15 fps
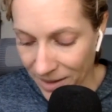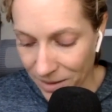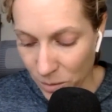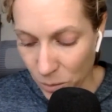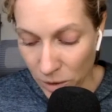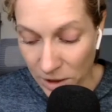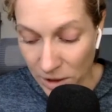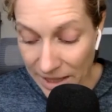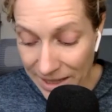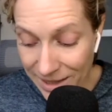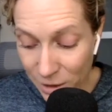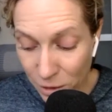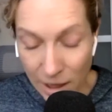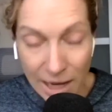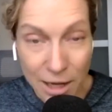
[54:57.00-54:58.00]
Release
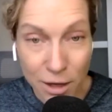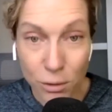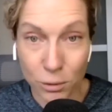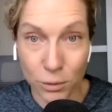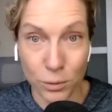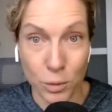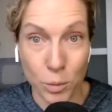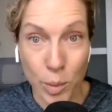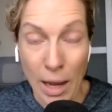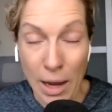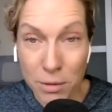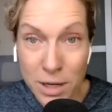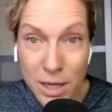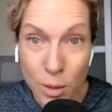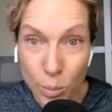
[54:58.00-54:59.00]
your anger through
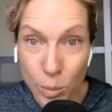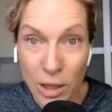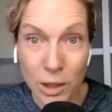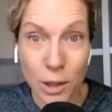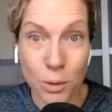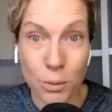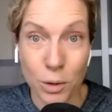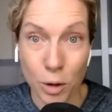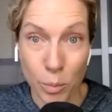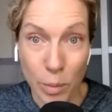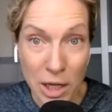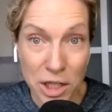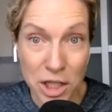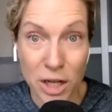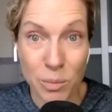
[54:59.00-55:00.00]
pounding a pillow or a
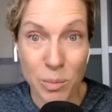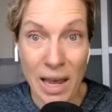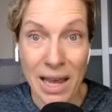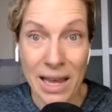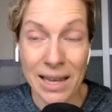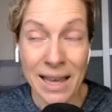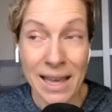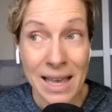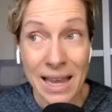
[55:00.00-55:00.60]
punching bag.